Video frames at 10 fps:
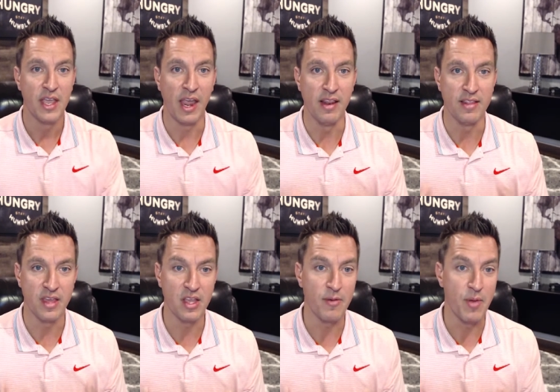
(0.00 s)
and
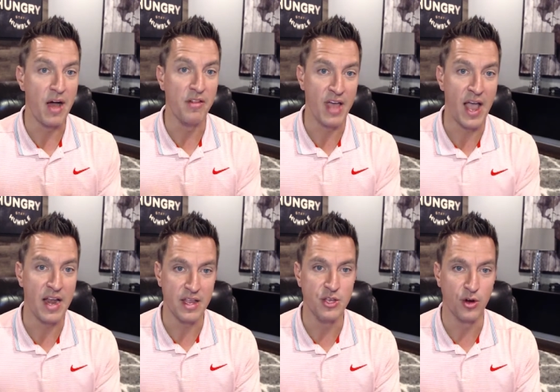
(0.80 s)
think about
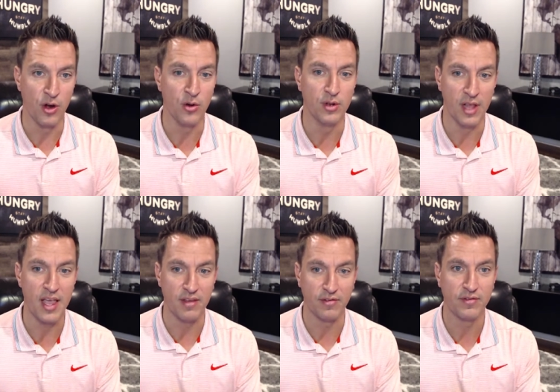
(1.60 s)
that in your own
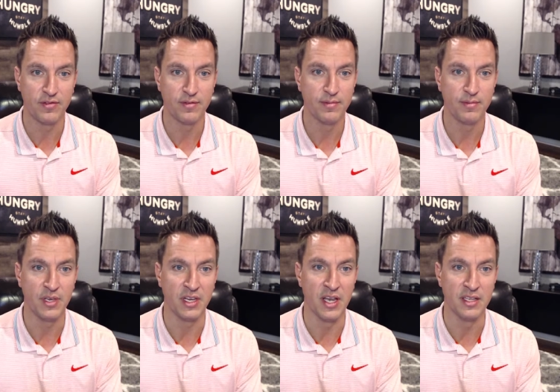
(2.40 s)
life
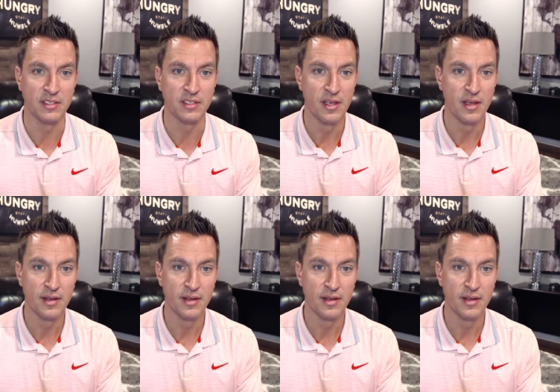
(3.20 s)
because